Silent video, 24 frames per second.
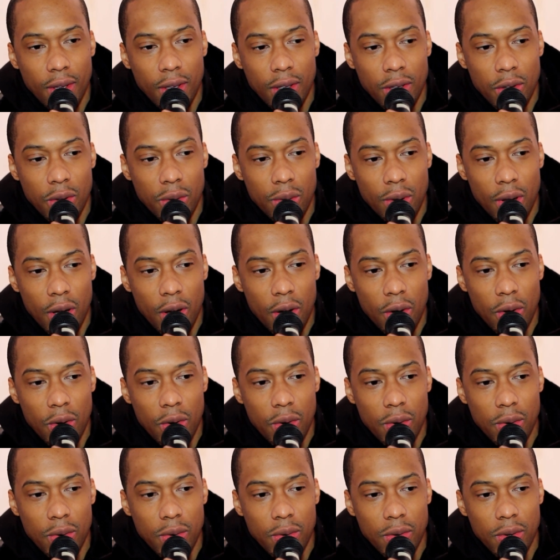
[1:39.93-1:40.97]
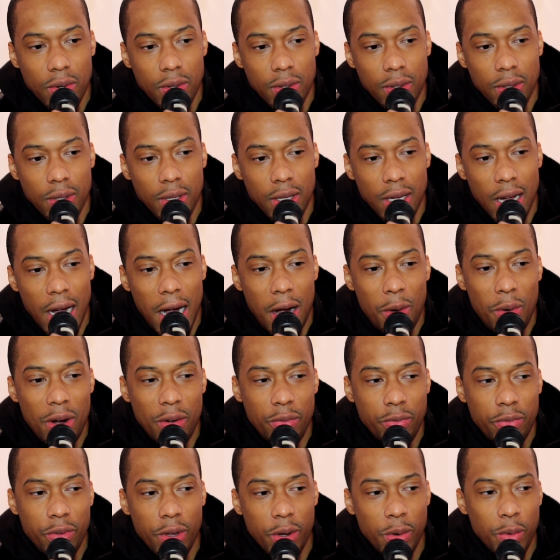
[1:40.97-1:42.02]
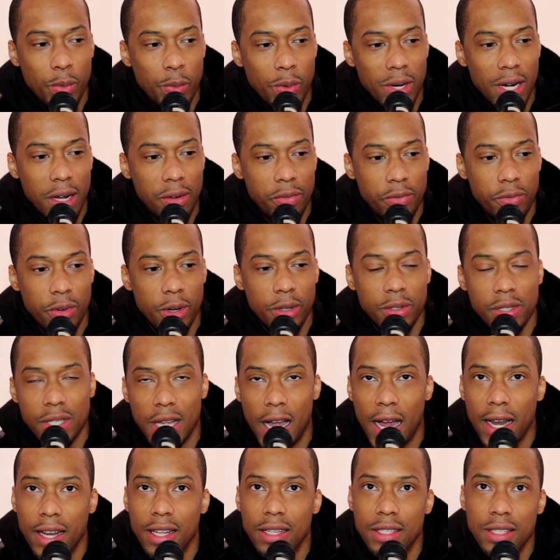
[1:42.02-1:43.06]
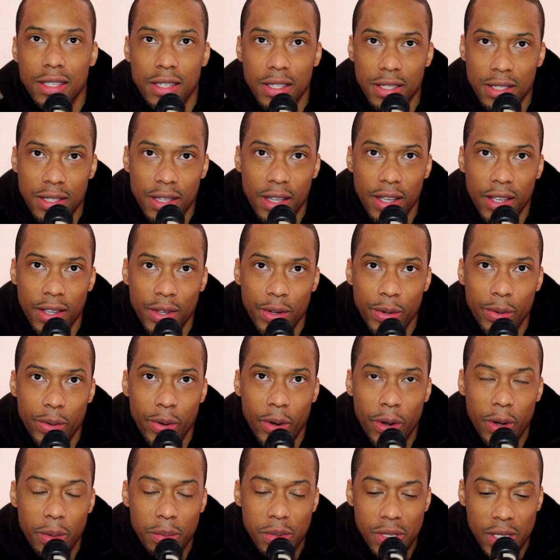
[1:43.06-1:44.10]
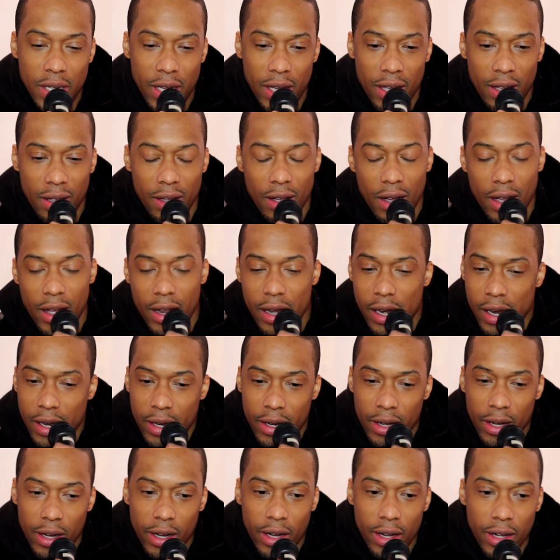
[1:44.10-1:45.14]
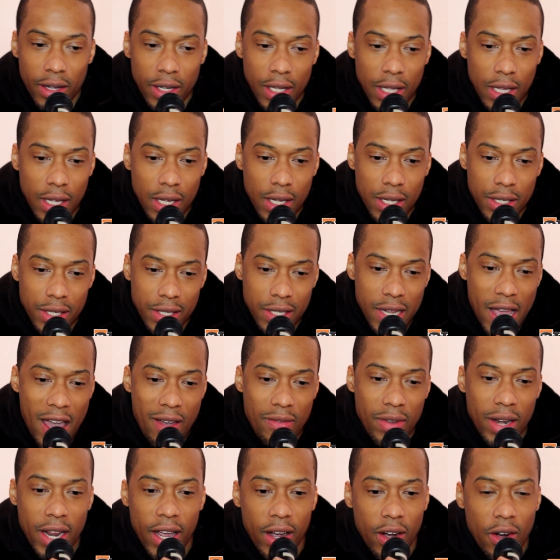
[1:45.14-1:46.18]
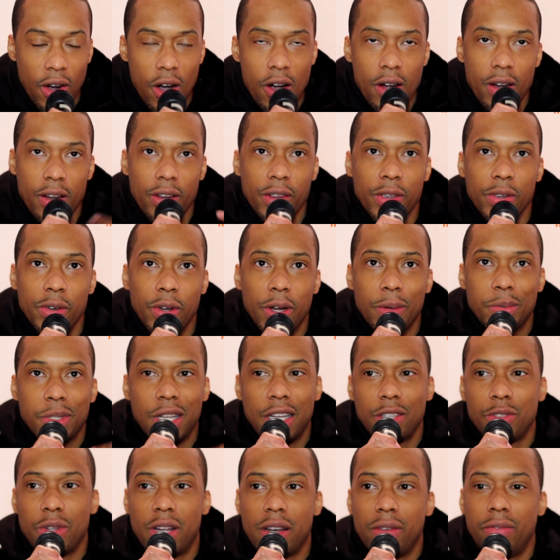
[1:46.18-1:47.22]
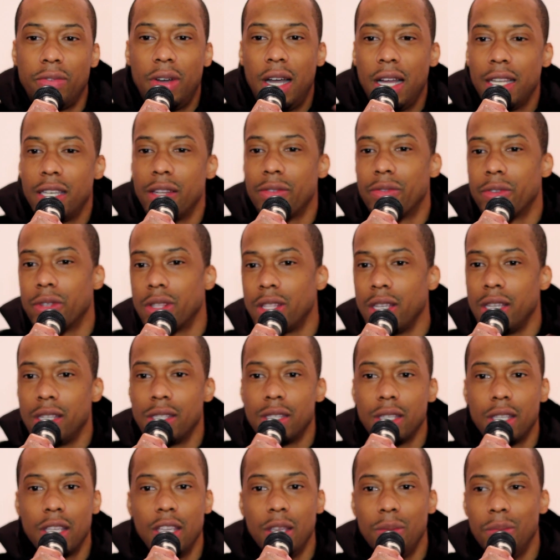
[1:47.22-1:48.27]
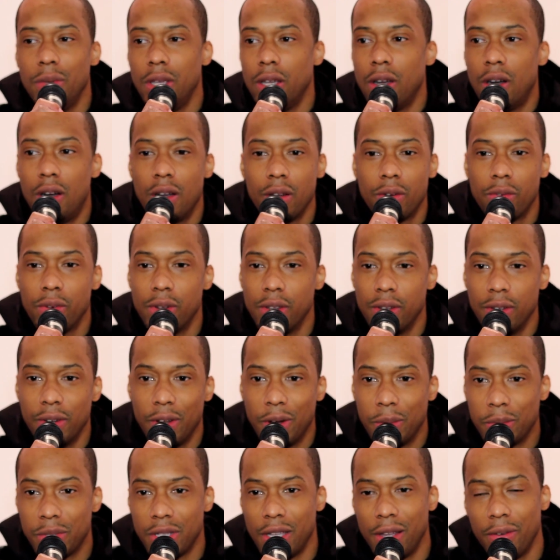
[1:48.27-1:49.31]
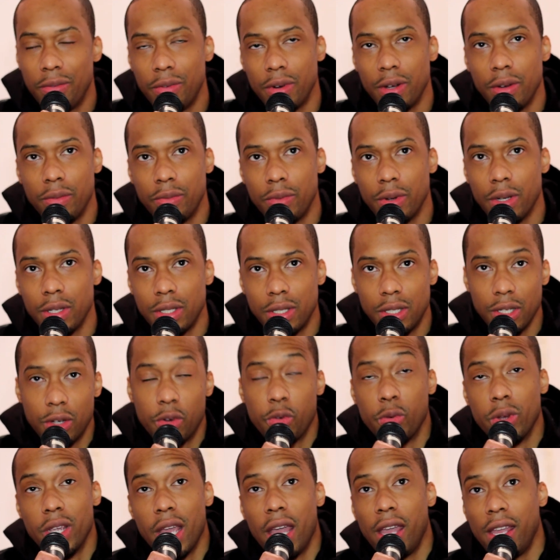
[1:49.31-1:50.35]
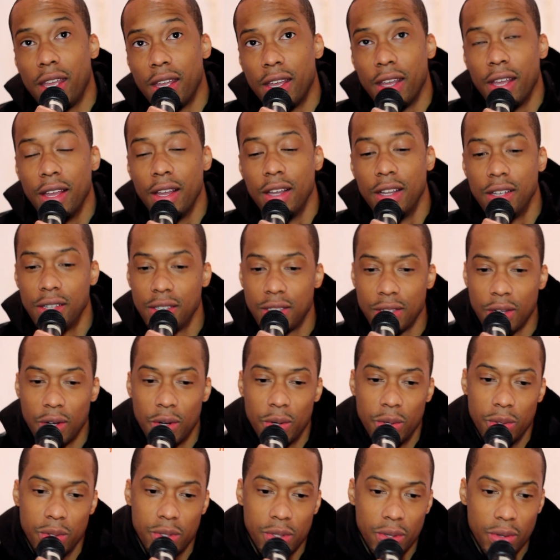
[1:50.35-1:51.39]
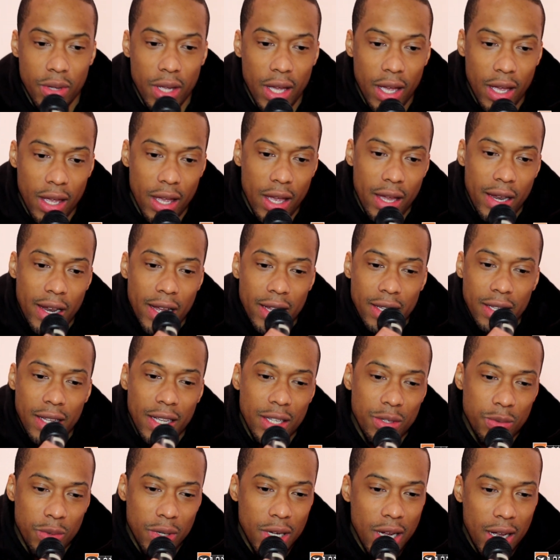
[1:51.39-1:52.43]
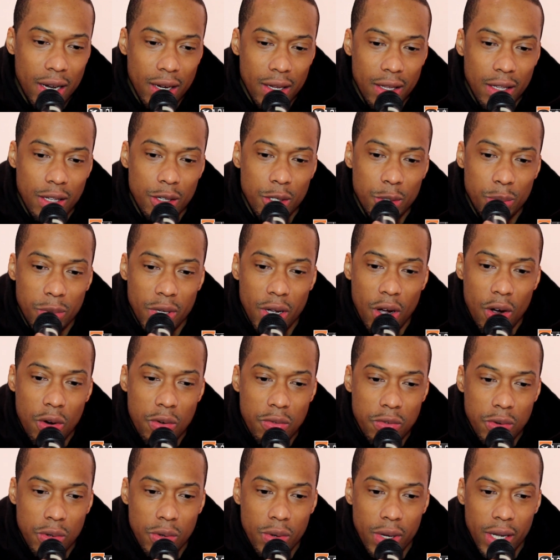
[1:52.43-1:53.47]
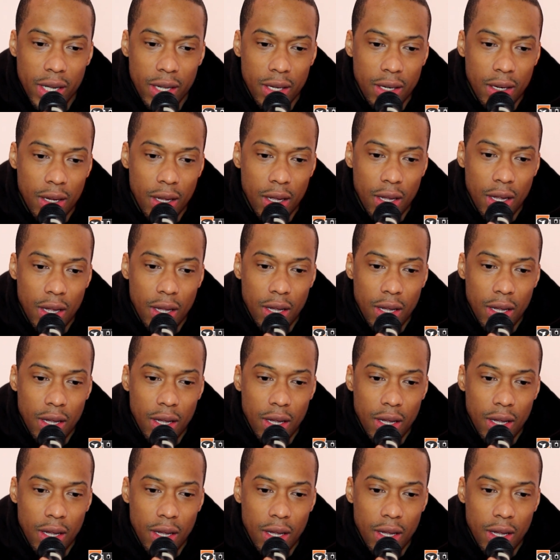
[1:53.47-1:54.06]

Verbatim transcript: you know, how I felt when I first got into this thing, you know what I'm saying? And, and uh, just having that hunger, you know what I'm saying? I try to find different things to keep me hungry, you know what I'm saying, for, for to create. So so yeah, yeah, that that's what kind of keeps me hopeful and